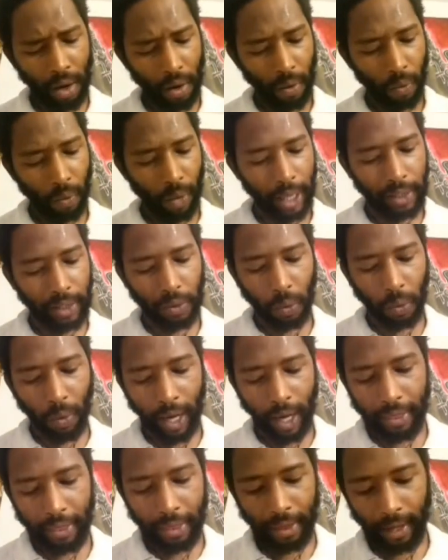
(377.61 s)
was
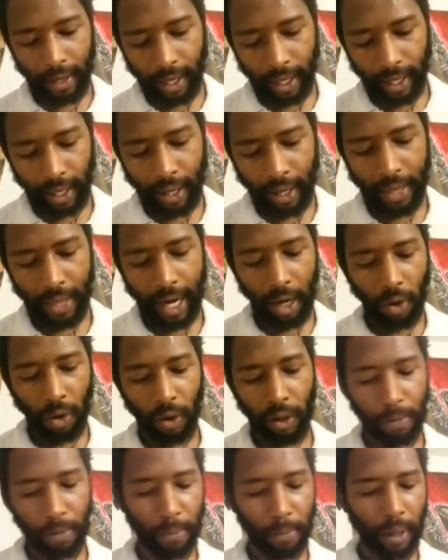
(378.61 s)
one thing that
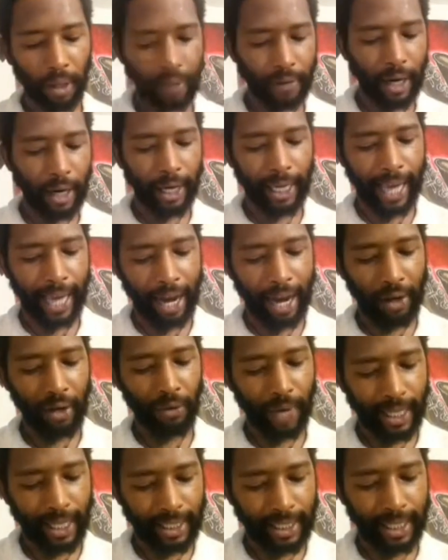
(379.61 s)
North Bolivar County
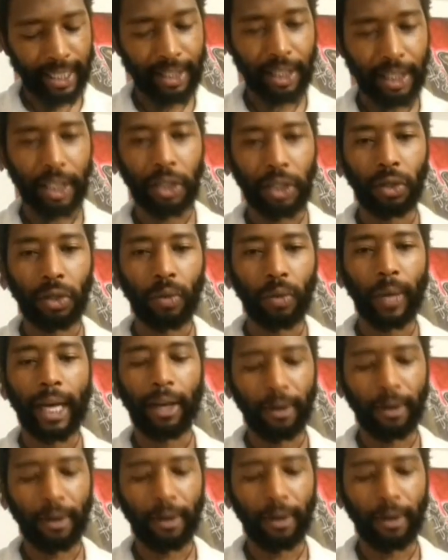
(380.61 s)
residents could do well.